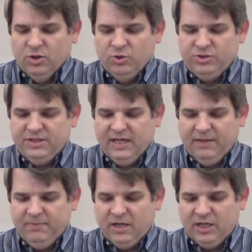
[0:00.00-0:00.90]
whose
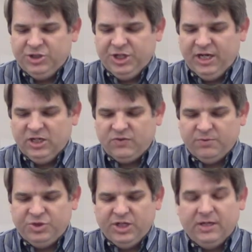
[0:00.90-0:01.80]
name God changed
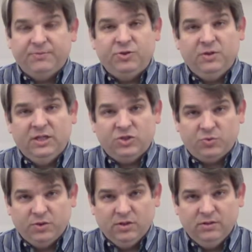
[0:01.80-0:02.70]
from Jacob to
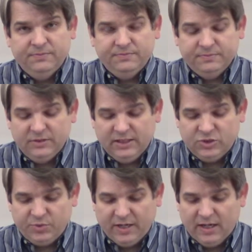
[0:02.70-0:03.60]
Israel,
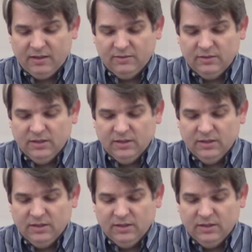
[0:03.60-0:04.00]
Israel.